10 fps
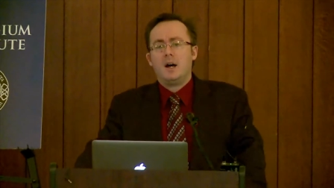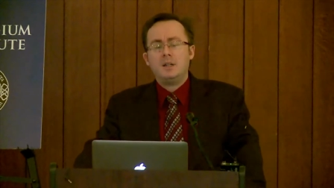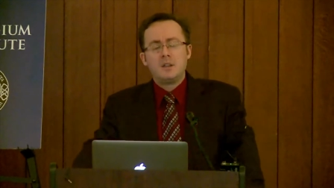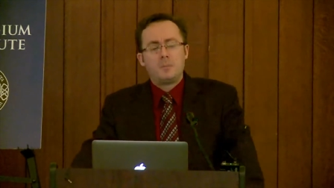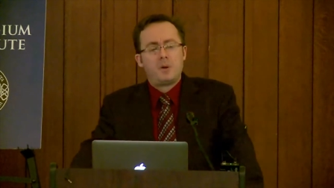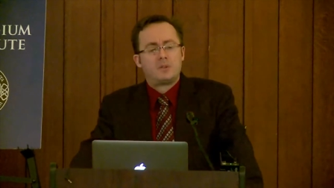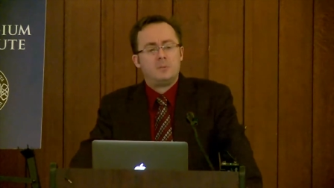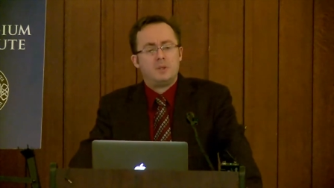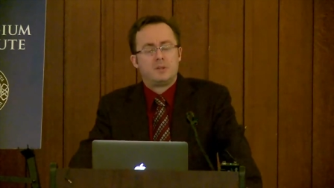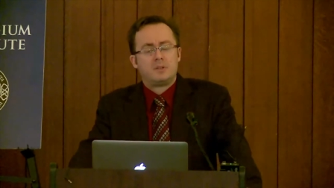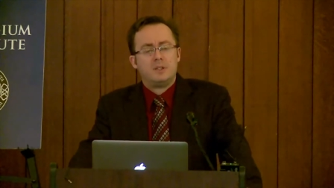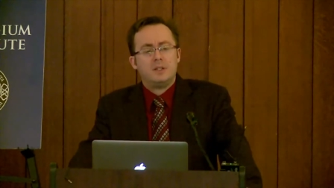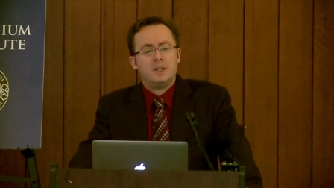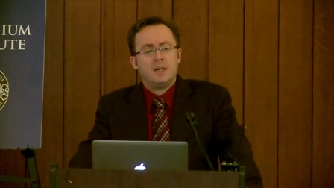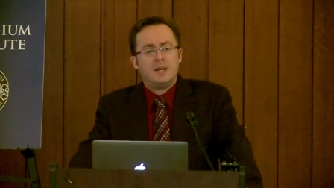Another
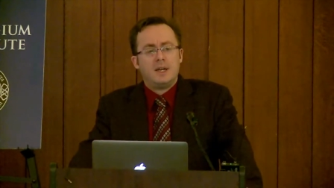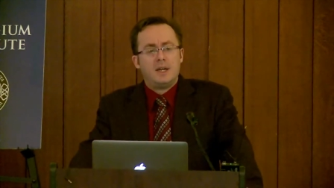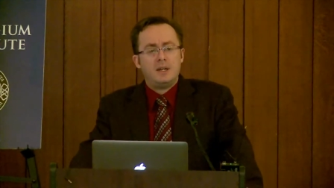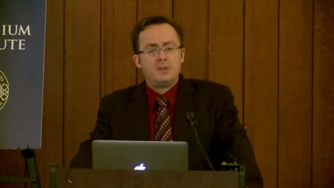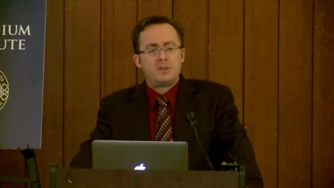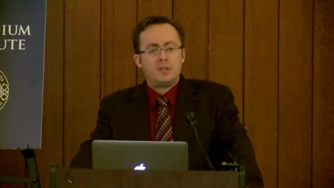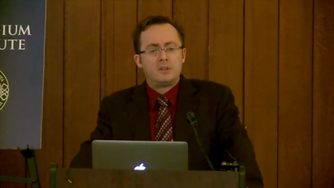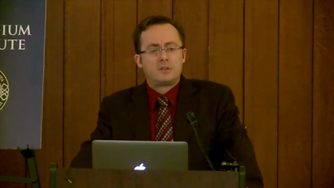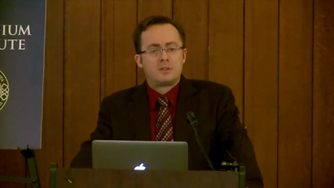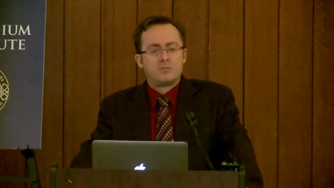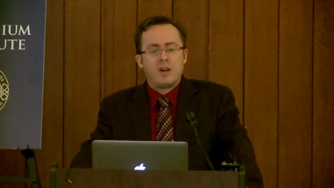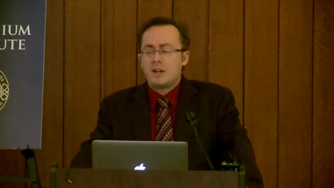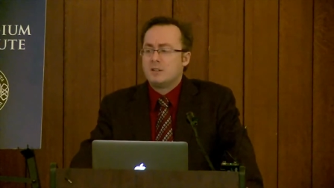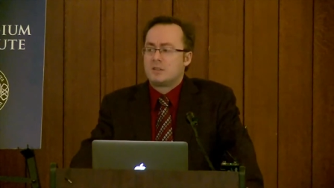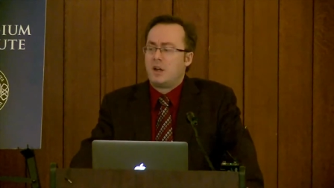possibility is that,
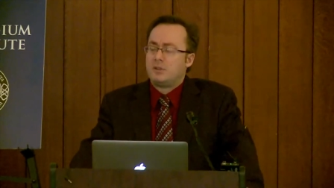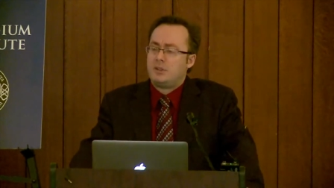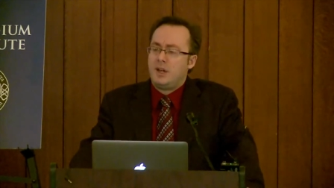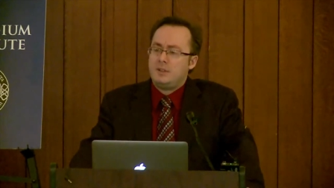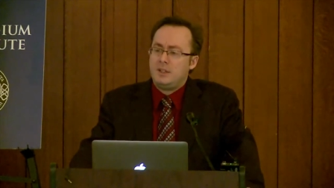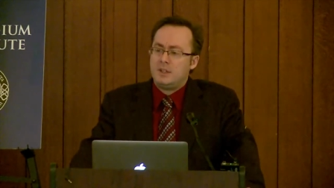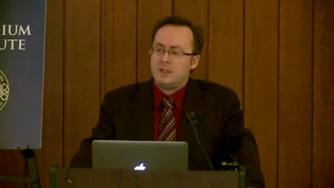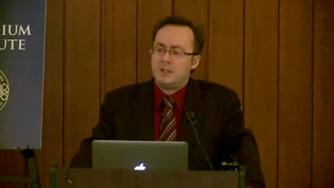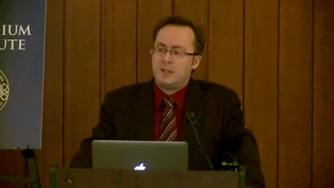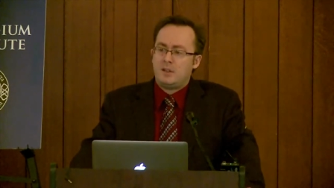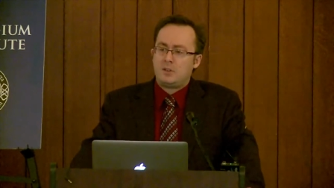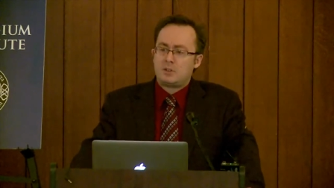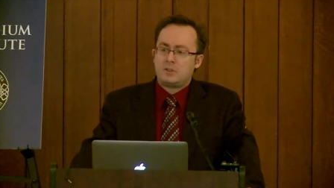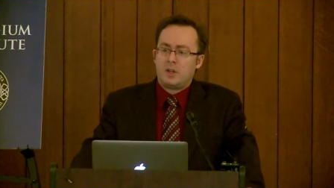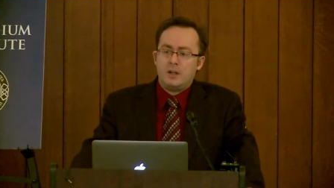reconciled to the idea he's
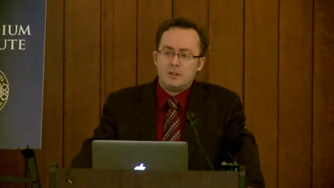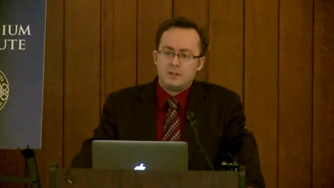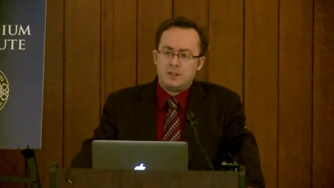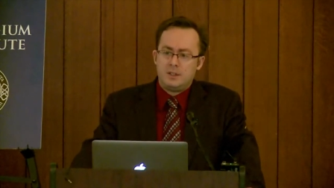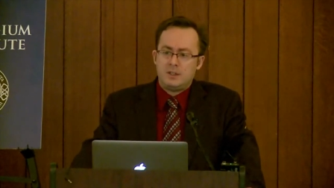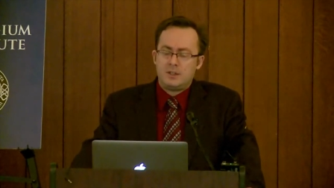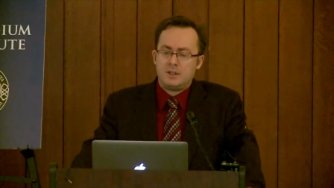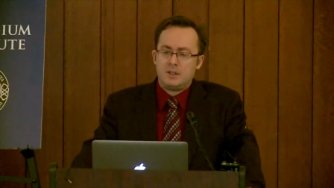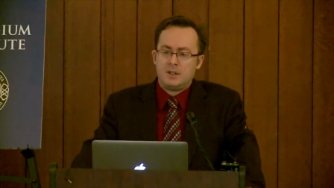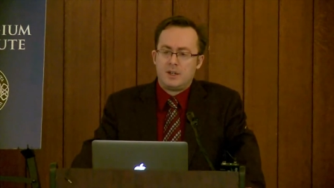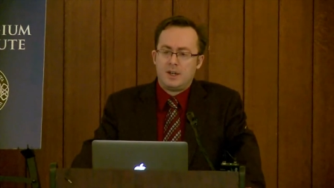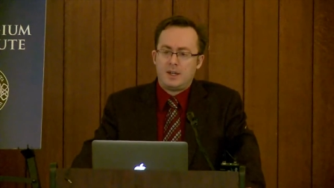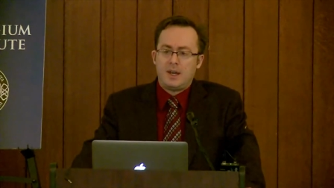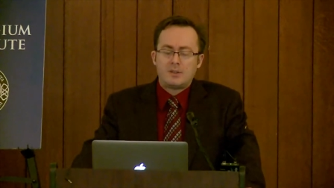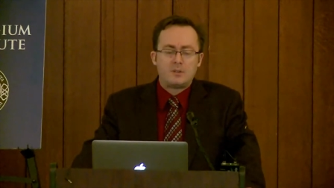got eternity,
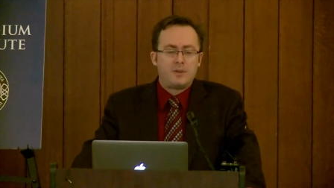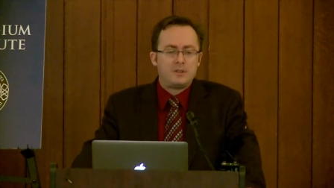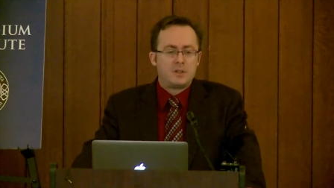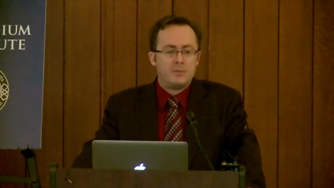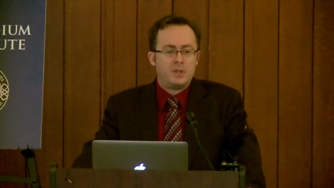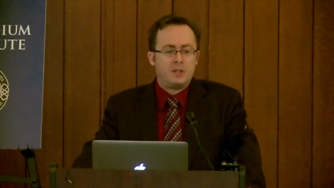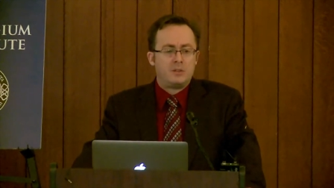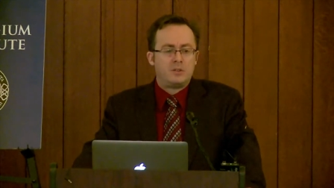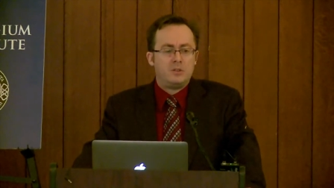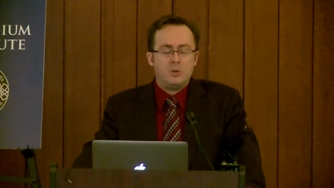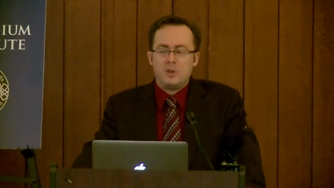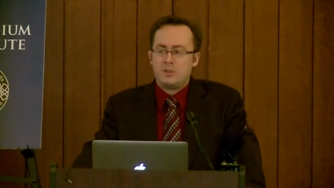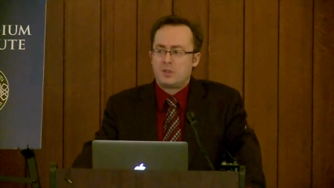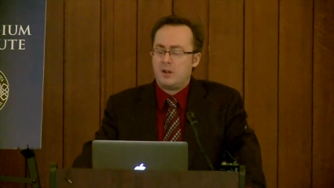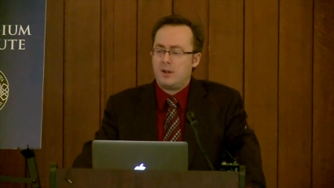he has to find something to do with
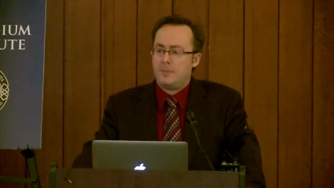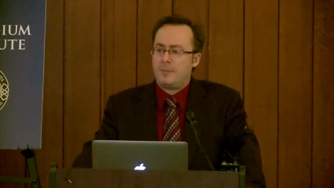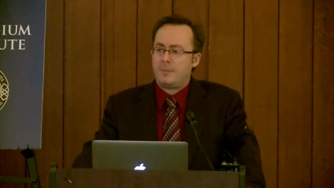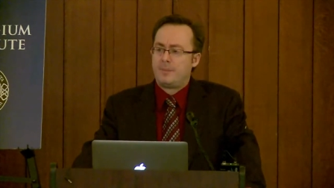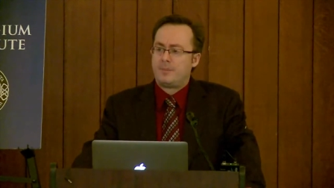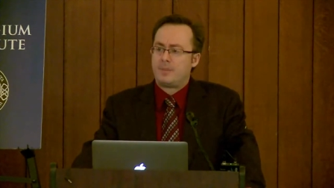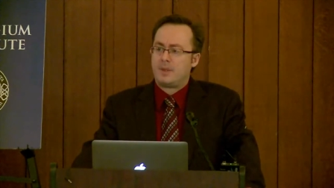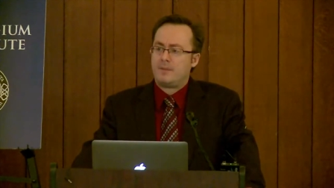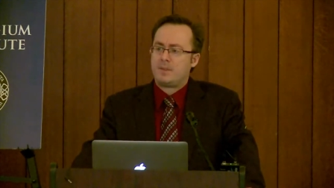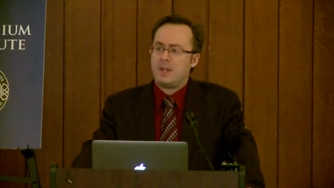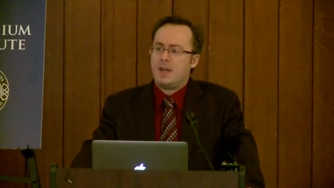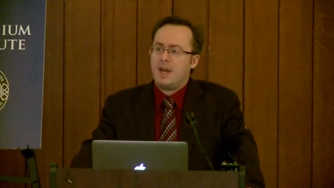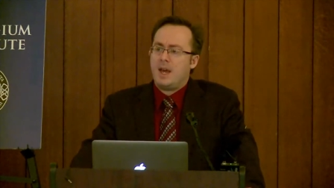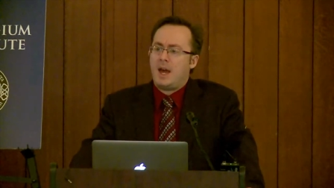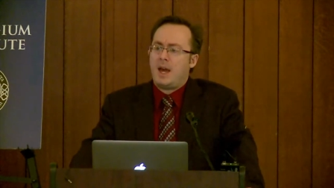his time.
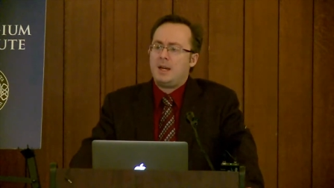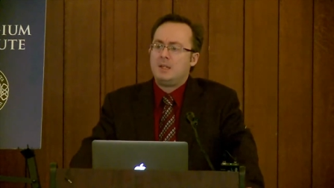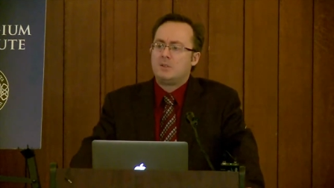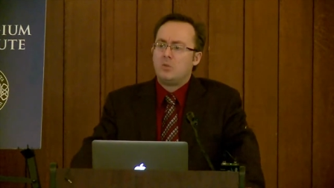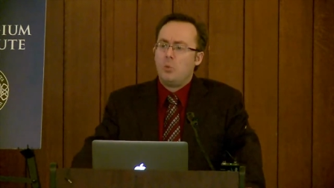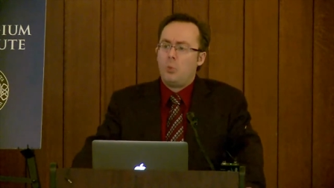And